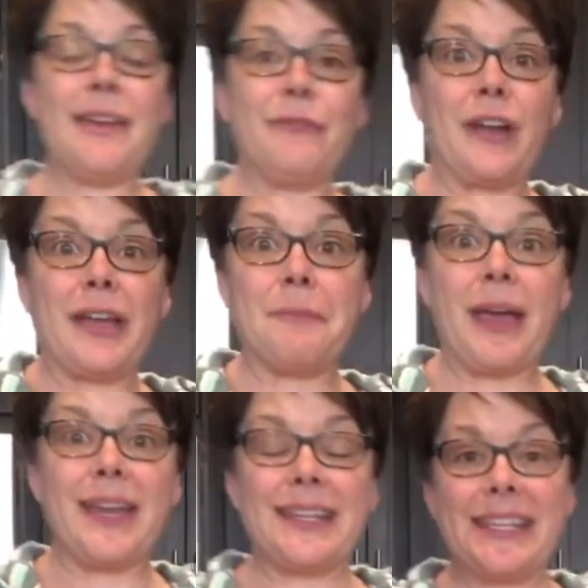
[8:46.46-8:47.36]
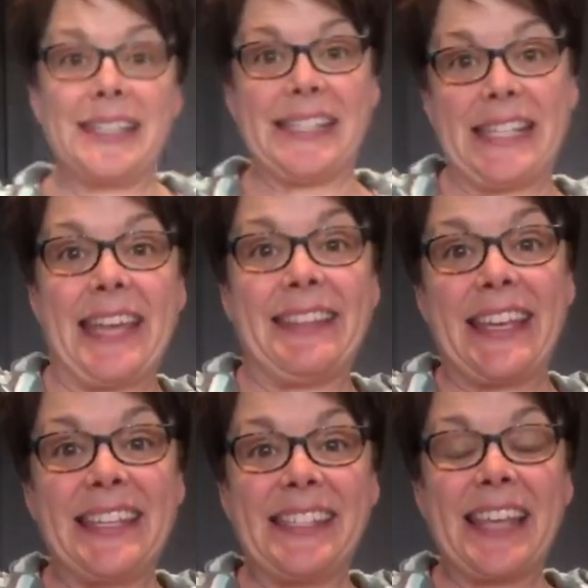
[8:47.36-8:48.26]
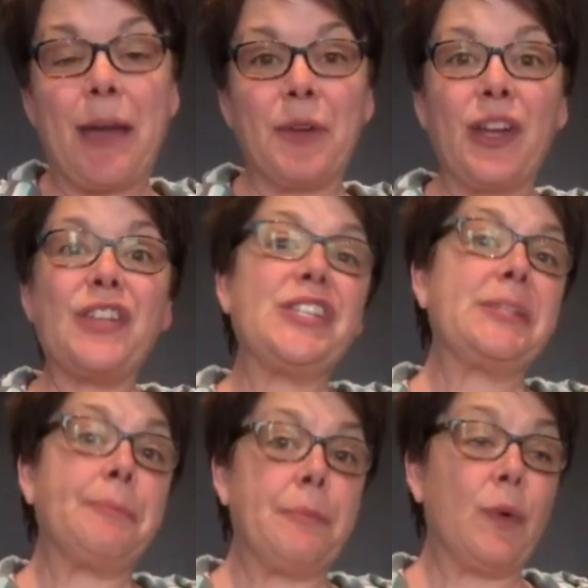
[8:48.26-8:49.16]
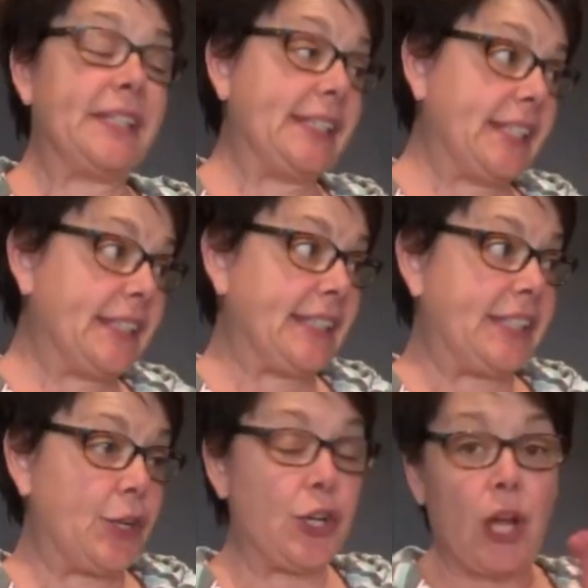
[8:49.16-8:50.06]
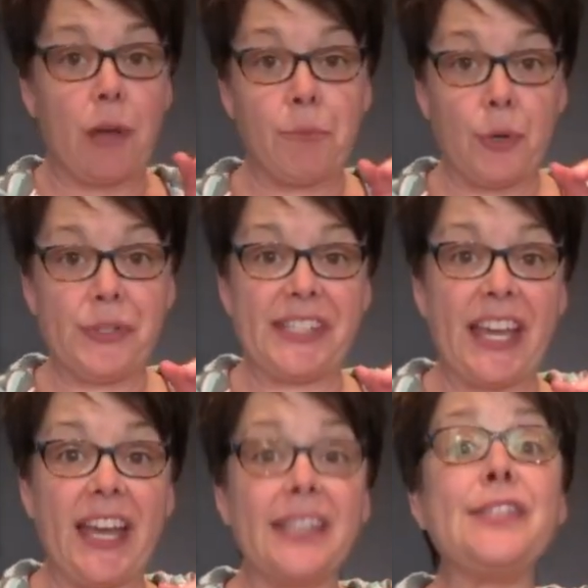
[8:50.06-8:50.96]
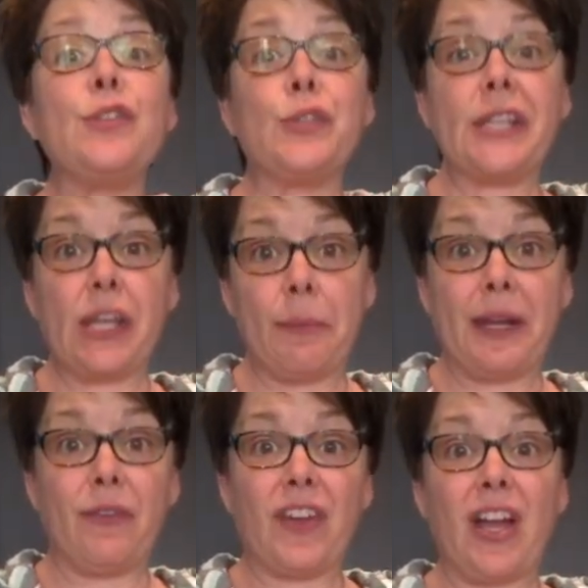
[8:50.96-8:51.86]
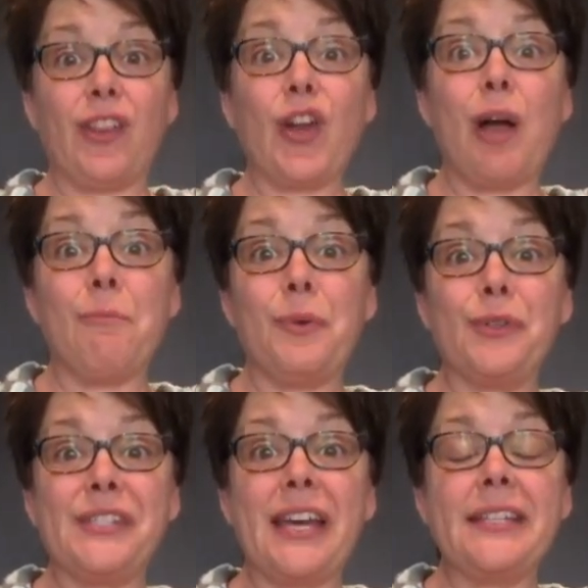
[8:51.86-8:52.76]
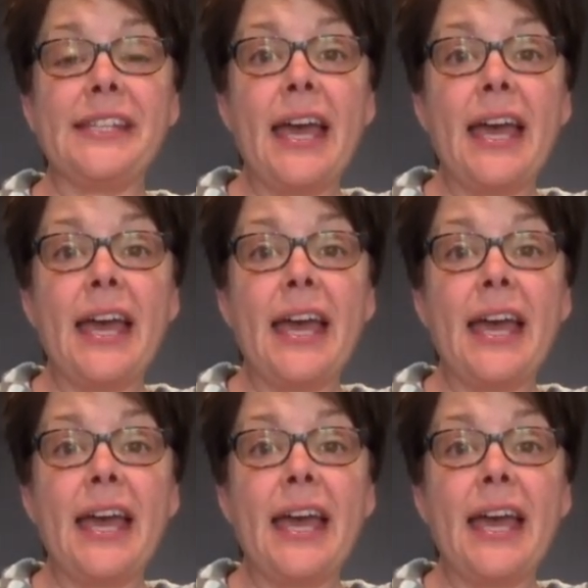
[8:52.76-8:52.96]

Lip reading: frying pan is stainless, I'm gonna just, once it's seared on both sides and there's a little bit of color on both sides,